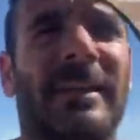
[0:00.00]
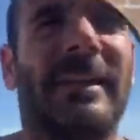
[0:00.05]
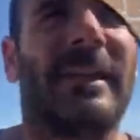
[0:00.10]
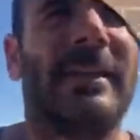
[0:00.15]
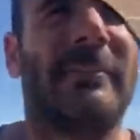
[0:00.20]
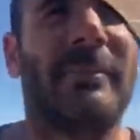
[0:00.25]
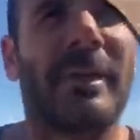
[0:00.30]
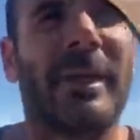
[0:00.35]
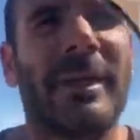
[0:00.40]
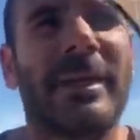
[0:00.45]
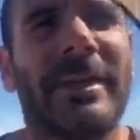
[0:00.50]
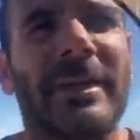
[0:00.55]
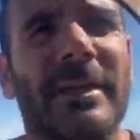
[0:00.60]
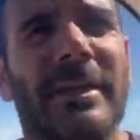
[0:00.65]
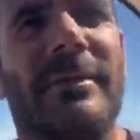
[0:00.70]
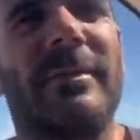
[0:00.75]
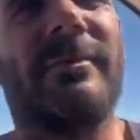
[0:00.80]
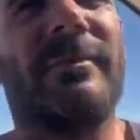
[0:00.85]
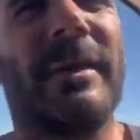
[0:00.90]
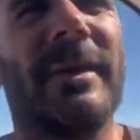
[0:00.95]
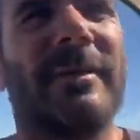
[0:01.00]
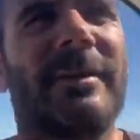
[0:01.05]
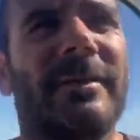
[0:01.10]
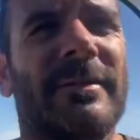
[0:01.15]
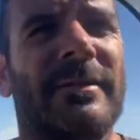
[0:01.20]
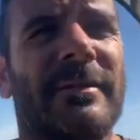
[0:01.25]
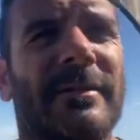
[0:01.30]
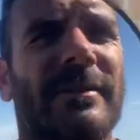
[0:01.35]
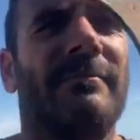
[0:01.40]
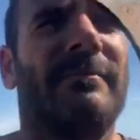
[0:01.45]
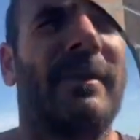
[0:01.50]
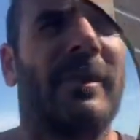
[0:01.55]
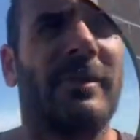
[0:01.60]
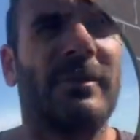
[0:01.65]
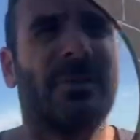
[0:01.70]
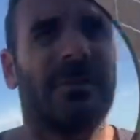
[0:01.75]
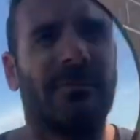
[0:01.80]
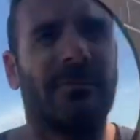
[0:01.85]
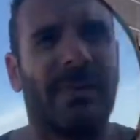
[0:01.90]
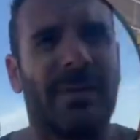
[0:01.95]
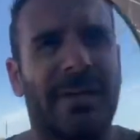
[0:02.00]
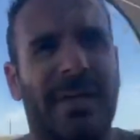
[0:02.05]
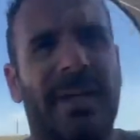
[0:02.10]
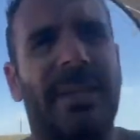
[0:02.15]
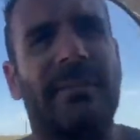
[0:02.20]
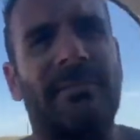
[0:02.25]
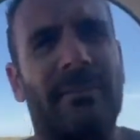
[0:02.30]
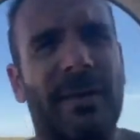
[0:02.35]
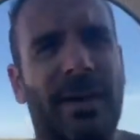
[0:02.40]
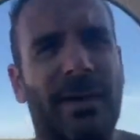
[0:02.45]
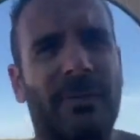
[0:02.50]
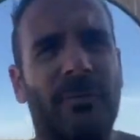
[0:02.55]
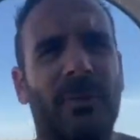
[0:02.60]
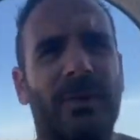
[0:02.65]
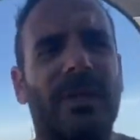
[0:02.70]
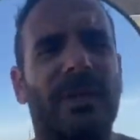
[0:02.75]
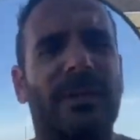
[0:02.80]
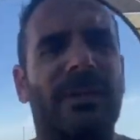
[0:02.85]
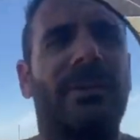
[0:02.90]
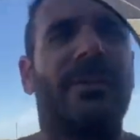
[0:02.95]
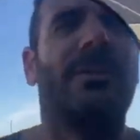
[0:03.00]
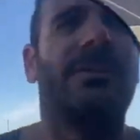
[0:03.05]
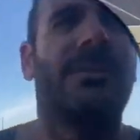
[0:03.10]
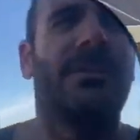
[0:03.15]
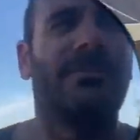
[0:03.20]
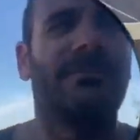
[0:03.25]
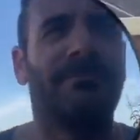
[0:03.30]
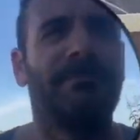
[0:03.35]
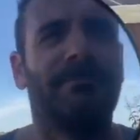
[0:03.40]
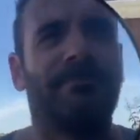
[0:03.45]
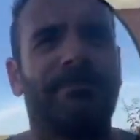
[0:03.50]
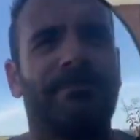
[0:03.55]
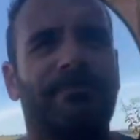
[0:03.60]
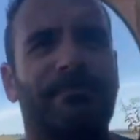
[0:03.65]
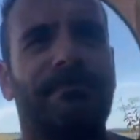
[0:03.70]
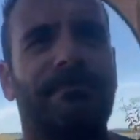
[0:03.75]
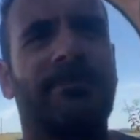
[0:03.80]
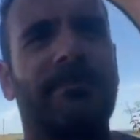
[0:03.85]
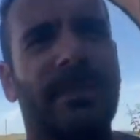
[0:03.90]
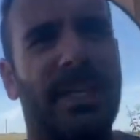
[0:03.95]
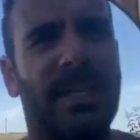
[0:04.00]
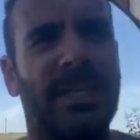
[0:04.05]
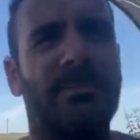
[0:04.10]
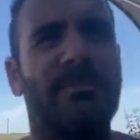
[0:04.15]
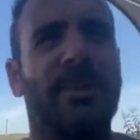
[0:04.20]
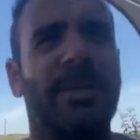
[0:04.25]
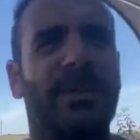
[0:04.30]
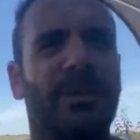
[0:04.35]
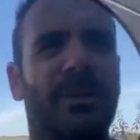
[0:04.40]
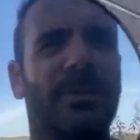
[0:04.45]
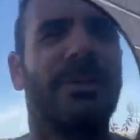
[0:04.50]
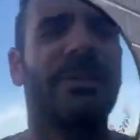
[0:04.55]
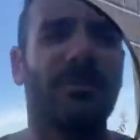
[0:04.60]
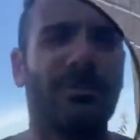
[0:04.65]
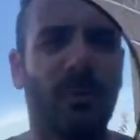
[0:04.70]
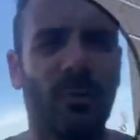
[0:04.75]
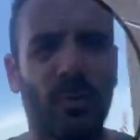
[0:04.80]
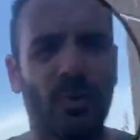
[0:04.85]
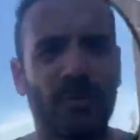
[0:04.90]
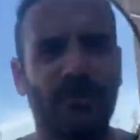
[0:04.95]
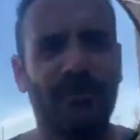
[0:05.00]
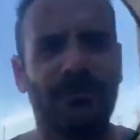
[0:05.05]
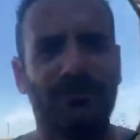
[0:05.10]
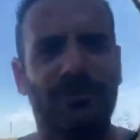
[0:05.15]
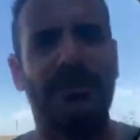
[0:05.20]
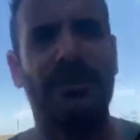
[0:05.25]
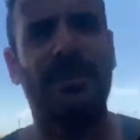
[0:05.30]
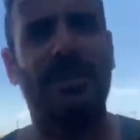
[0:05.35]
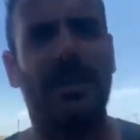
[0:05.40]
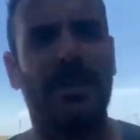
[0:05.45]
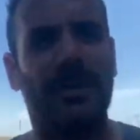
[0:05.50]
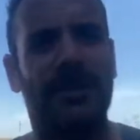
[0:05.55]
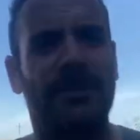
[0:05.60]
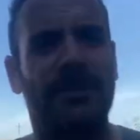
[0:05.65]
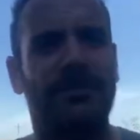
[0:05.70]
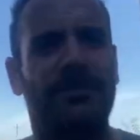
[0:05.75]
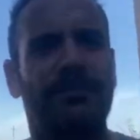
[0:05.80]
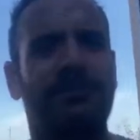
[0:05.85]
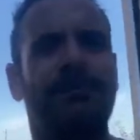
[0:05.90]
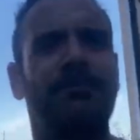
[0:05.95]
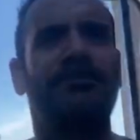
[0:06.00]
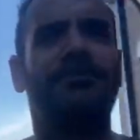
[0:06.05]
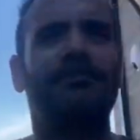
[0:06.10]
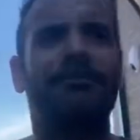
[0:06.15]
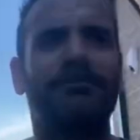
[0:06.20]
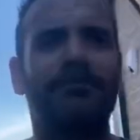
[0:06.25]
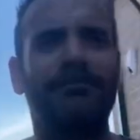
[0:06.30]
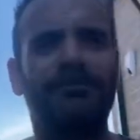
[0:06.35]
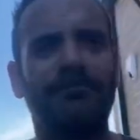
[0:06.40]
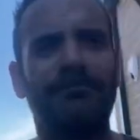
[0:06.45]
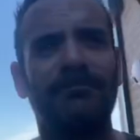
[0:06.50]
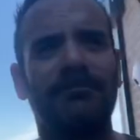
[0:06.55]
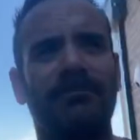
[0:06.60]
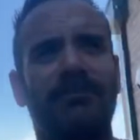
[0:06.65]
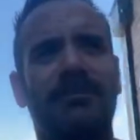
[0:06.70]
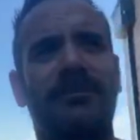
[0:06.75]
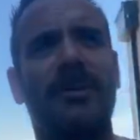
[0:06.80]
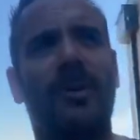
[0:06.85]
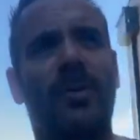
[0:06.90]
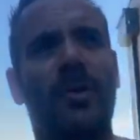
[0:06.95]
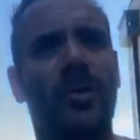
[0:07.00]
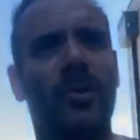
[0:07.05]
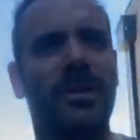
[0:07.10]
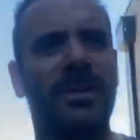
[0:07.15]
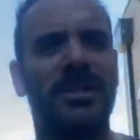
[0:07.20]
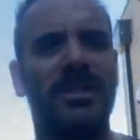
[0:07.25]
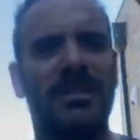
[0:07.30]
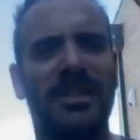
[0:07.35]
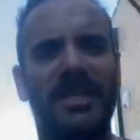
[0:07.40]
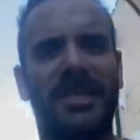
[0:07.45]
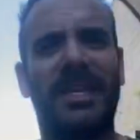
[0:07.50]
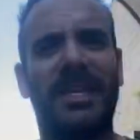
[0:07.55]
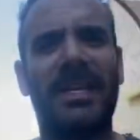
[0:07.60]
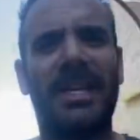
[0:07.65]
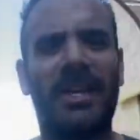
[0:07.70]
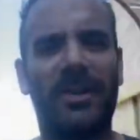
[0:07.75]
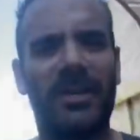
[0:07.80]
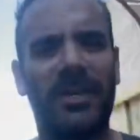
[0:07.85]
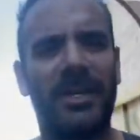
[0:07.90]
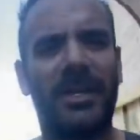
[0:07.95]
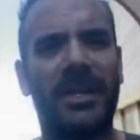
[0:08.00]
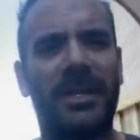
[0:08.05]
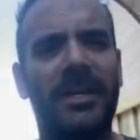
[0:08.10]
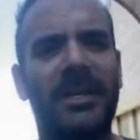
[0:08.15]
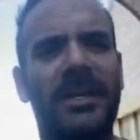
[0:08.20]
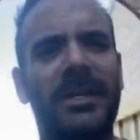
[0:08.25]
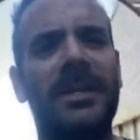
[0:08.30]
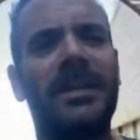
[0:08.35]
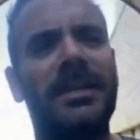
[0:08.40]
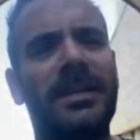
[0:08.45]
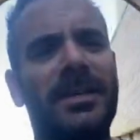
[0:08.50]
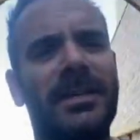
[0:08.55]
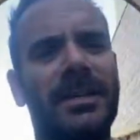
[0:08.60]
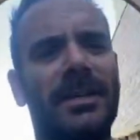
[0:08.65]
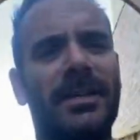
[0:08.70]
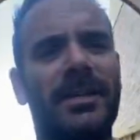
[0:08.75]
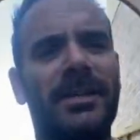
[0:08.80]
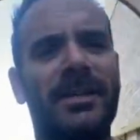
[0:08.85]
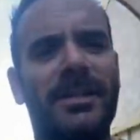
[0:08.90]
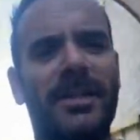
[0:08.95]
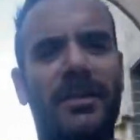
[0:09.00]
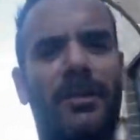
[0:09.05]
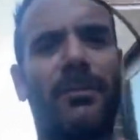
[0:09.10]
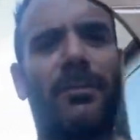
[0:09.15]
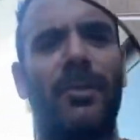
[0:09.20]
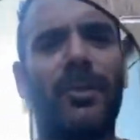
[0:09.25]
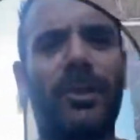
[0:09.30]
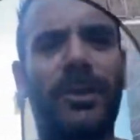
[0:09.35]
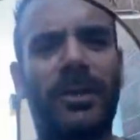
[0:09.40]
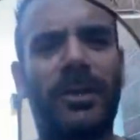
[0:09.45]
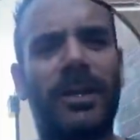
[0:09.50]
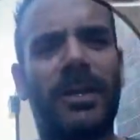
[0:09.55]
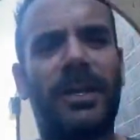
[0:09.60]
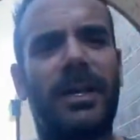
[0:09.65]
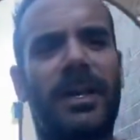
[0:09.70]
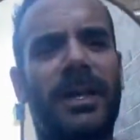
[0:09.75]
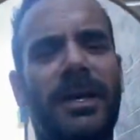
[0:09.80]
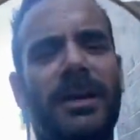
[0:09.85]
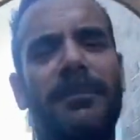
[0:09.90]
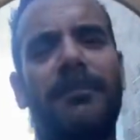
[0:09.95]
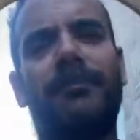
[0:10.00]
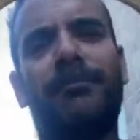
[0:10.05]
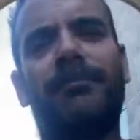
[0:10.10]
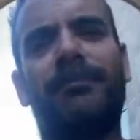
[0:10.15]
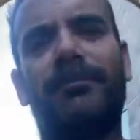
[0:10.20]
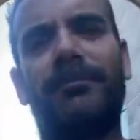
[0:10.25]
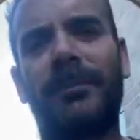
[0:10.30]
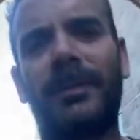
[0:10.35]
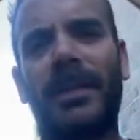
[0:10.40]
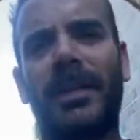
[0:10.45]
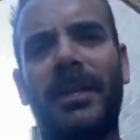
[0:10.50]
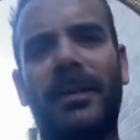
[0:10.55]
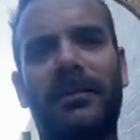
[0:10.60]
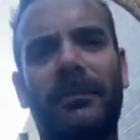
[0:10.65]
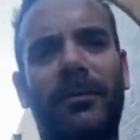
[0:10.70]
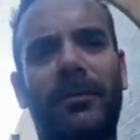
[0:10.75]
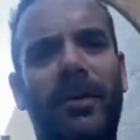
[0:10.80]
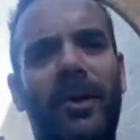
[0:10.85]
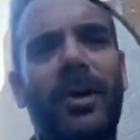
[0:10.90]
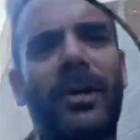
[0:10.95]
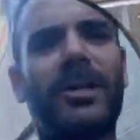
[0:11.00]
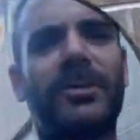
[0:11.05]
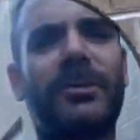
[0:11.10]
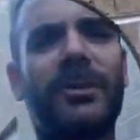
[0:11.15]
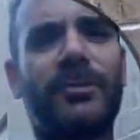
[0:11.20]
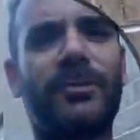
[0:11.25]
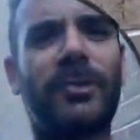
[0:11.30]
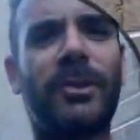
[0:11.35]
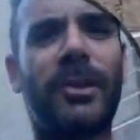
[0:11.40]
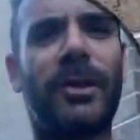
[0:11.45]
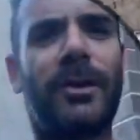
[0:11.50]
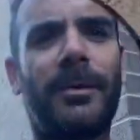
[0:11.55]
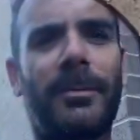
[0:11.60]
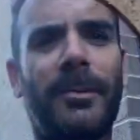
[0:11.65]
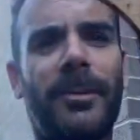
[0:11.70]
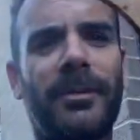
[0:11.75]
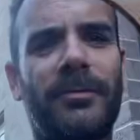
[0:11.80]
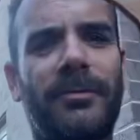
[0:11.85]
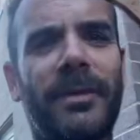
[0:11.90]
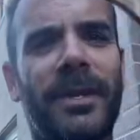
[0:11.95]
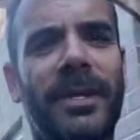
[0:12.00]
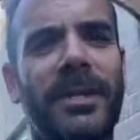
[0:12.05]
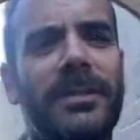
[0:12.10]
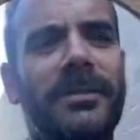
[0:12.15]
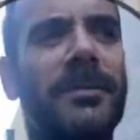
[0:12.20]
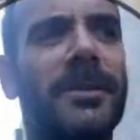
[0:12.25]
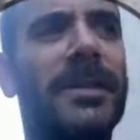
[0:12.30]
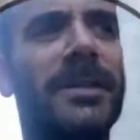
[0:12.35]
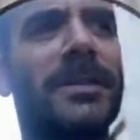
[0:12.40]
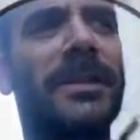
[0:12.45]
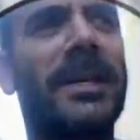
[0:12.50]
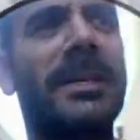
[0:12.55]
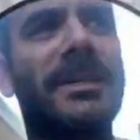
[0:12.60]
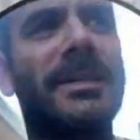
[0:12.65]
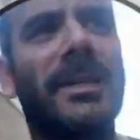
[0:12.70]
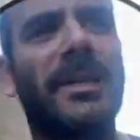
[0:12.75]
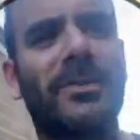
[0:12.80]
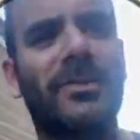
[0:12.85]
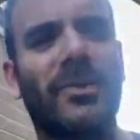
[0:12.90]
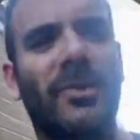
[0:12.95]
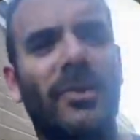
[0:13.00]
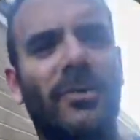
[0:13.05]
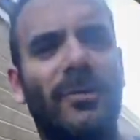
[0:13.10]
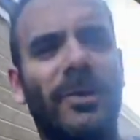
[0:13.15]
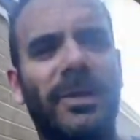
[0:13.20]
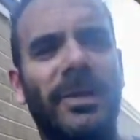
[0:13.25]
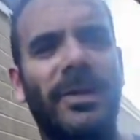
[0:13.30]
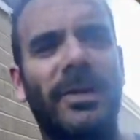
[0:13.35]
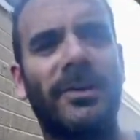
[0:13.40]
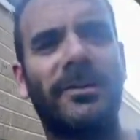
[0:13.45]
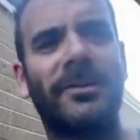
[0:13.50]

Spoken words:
the back here, we've spent most of the money out the back where you're going to experience it more. So all this is a dead area there. You can see we'll put the that ficus which will climb up on the fence because that's outside a window.